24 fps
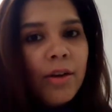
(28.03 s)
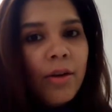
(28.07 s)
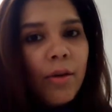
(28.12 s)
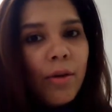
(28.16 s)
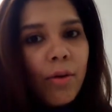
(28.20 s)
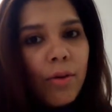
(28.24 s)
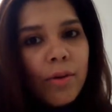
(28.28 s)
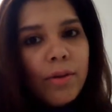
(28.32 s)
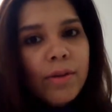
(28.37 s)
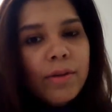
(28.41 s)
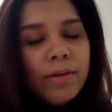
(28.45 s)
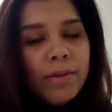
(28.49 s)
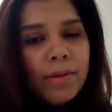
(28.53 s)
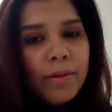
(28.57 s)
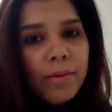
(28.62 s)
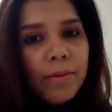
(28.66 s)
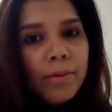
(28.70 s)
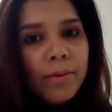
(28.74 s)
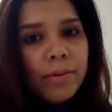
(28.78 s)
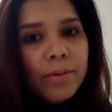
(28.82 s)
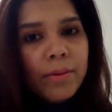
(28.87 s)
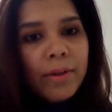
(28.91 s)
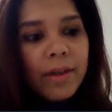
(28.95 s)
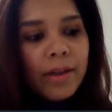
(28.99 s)

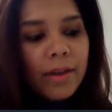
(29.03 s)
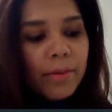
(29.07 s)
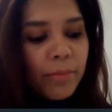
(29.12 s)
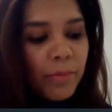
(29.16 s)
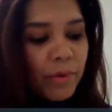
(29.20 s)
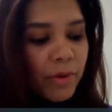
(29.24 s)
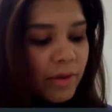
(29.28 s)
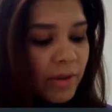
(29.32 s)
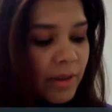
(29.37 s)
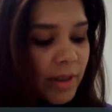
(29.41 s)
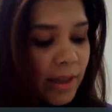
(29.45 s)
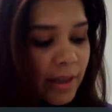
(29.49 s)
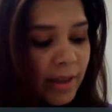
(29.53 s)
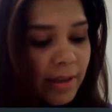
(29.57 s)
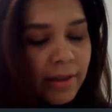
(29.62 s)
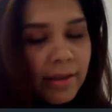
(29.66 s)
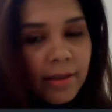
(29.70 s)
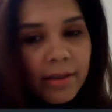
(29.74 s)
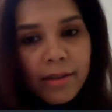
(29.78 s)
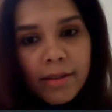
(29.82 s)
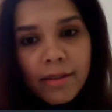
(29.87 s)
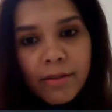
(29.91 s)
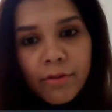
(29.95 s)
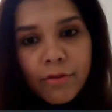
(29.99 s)
also a
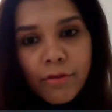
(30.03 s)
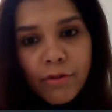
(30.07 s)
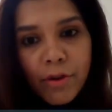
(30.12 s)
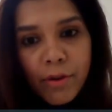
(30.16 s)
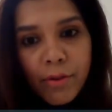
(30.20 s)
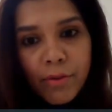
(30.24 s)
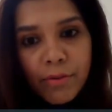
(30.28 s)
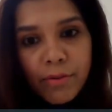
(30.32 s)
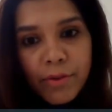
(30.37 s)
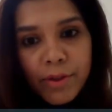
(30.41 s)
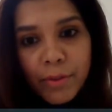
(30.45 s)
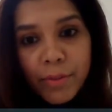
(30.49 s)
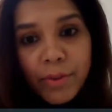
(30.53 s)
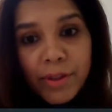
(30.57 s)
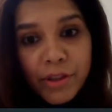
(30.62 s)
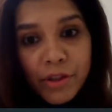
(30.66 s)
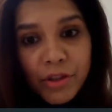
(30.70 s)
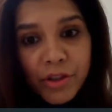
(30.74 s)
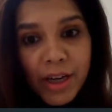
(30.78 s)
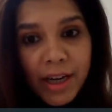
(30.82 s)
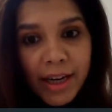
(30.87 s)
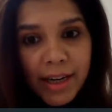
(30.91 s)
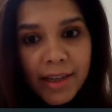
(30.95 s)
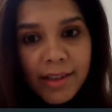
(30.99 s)
product with
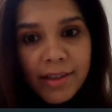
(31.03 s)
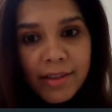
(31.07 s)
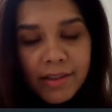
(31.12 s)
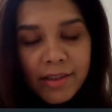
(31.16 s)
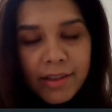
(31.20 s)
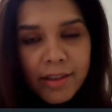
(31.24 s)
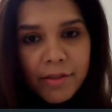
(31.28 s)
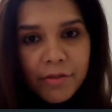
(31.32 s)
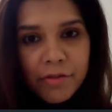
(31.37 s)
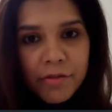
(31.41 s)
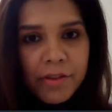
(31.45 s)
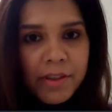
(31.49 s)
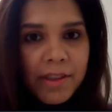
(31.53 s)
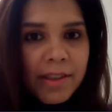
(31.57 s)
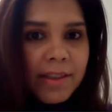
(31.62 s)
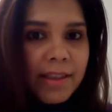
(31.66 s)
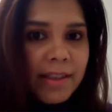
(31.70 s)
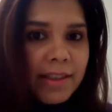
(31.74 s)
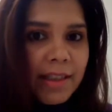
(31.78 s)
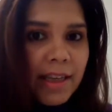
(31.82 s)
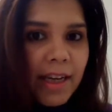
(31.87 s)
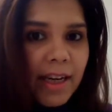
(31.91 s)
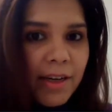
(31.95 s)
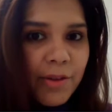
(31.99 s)
which I achieved the
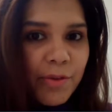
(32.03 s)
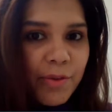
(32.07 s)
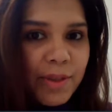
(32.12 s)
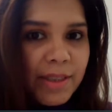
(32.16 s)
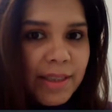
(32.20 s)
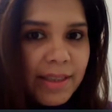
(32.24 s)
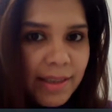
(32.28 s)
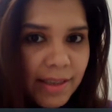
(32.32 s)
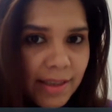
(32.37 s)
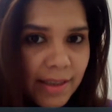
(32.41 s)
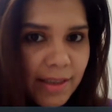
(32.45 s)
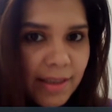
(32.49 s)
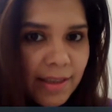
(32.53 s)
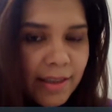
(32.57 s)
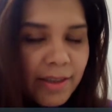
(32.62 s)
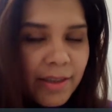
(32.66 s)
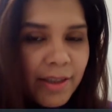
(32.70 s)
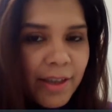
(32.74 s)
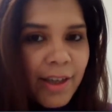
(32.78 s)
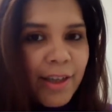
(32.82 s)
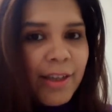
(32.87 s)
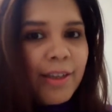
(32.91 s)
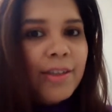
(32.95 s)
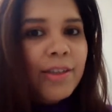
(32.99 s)
desired result.
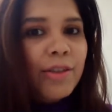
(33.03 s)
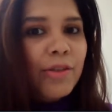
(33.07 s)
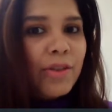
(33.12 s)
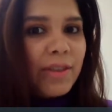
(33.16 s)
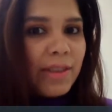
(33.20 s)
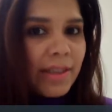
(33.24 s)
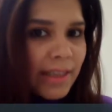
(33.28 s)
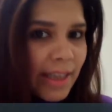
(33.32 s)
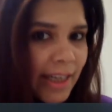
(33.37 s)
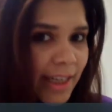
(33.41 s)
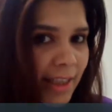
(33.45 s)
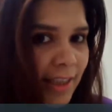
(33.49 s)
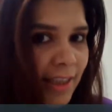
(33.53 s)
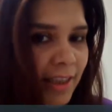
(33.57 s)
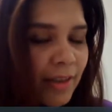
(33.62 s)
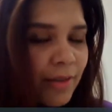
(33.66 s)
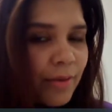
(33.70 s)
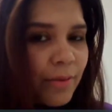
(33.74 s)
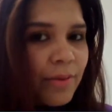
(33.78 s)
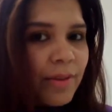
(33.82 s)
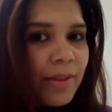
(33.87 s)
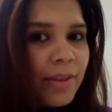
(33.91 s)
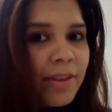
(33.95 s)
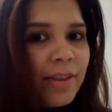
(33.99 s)
So stay
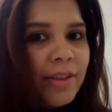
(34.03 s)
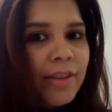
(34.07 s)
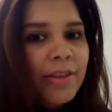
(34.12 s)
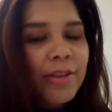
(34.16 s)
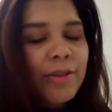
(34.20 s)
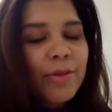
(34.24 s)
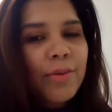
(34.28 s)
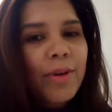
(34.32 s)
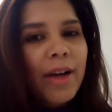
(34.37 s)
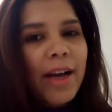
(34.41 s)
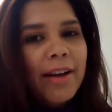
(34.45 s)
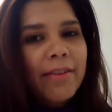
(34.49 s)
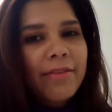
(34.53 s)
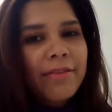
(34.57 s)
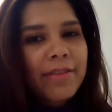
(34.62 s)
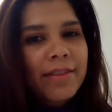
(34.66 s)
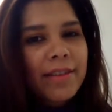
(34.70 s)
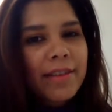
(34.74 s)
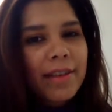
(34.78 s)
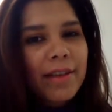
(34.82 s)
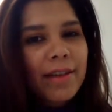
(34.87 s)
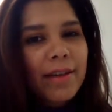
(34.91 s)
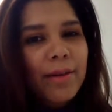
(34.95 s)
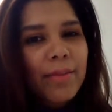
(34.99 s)
tuned to have
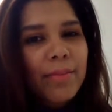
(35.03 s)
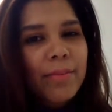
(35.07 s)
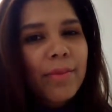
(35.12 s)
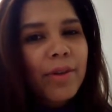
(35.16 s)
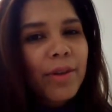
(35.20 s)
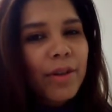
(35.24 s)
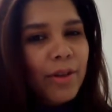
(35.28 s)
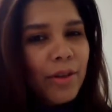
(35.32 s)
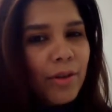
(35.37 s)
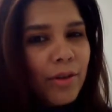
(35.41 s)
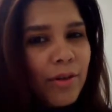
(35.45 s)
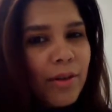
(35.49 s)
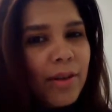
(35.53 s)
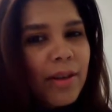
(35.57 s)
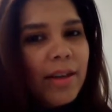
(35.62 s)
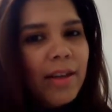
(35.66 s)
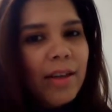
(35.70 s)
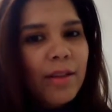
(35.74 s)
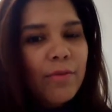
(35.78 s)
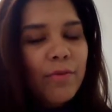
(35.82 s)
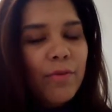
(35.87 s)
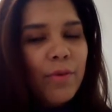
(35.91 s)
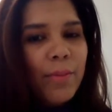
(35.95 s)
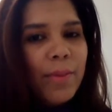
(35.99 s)
some good
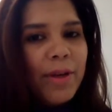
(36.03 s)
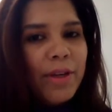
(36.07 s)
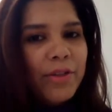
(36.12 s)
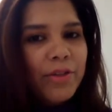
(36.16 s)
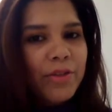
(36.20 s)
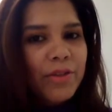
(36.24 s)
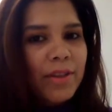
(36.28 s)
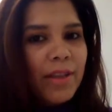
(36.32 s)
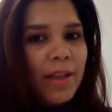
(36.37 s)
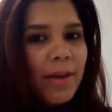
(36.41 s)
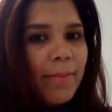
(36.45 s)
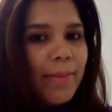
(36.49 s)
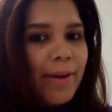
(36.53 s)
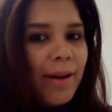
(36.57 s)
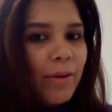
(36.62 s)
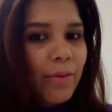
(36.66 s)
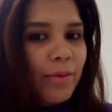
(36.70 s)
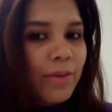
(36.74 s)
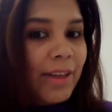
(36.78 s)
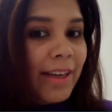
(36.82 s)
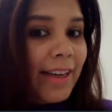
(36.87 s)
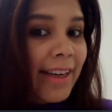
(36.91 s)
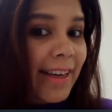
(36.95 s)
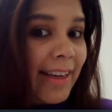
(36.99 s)
information
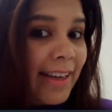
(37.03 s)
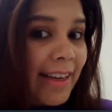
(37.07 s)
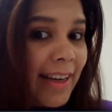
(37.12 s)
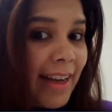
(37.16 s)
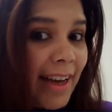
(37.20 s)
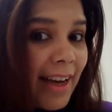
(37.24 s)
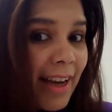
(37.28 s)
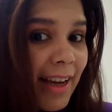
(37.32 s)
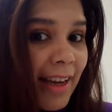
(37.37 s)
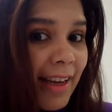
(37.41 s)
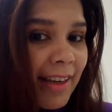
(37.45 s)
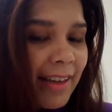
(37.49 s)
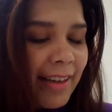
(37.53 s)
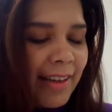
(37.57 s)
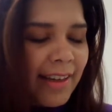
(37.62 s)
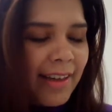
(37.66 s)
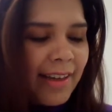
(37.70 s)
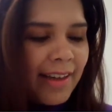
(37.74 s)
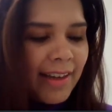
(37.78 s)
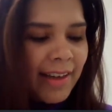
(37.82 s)
about hair dyeing.